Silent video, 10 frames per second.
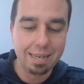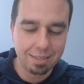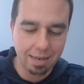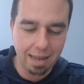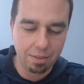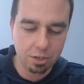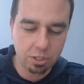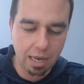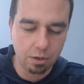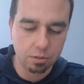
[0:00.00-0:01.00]
hinted at in the
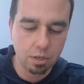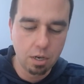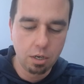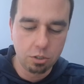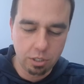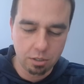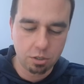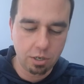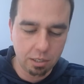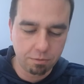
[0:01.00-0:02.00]
shadows.
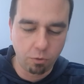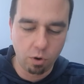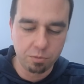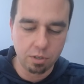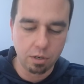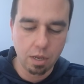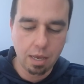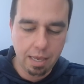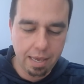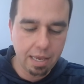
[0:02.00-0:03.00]
Jesus transforms it.
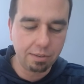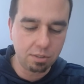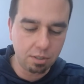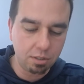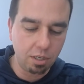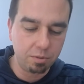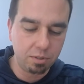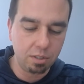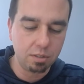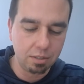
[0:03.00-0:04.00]
He gives us a
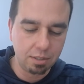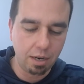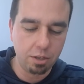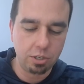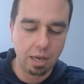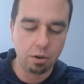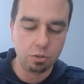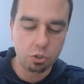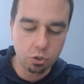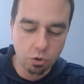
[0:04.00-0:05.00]
substance instead of the
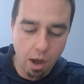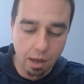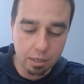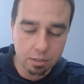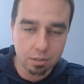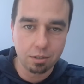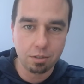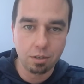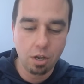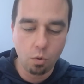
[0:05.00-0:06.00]
shadow. Trust
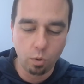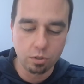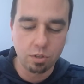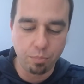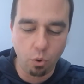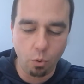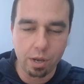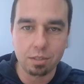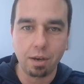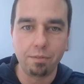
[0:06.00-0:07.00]
was the
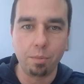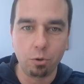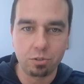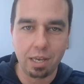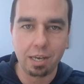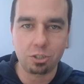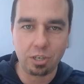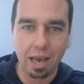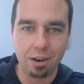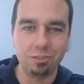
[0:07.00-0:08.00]
point of the mosaic
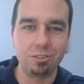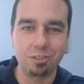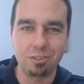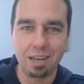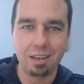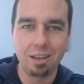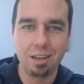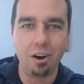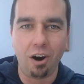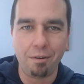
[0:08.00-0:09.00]
shadows, just like
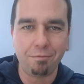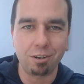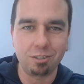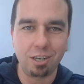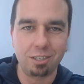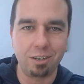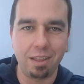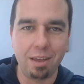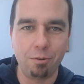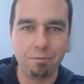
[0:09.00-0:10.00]
offerings
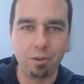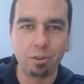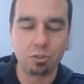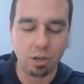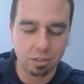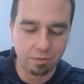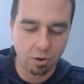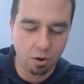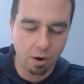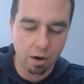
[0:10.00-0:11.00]
yesterday. They reveal the trust of
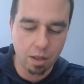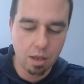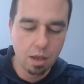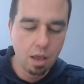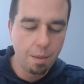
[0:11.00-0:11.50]
our heart.